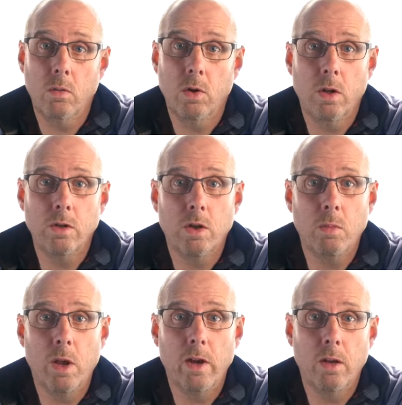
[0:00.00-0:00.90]
We all enjoy
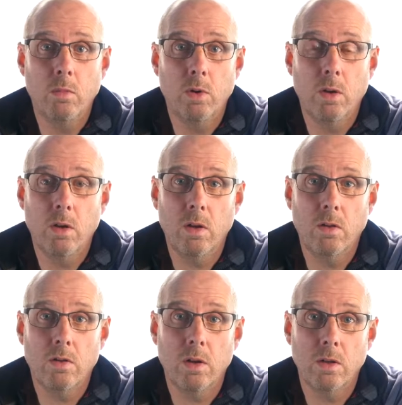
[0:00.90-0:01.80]
planning, but
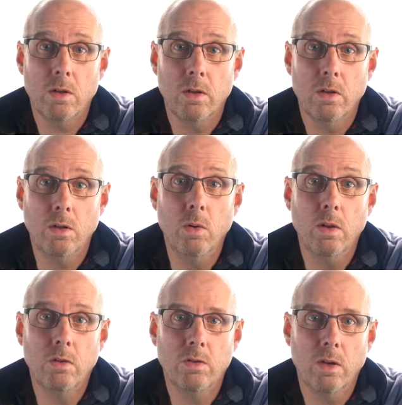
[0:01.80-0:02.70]
it's actually
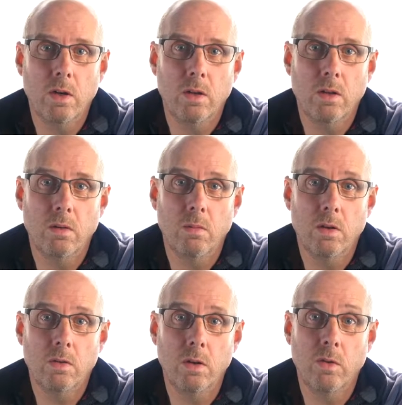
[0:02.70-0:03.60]
doing the training that
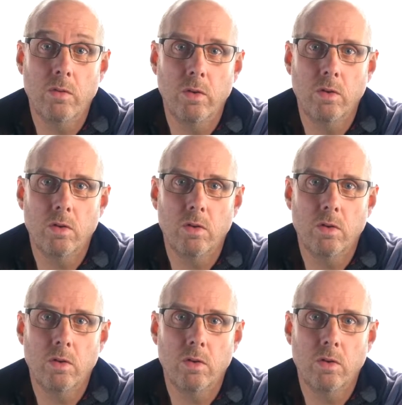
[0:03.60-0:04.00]
makes the difference.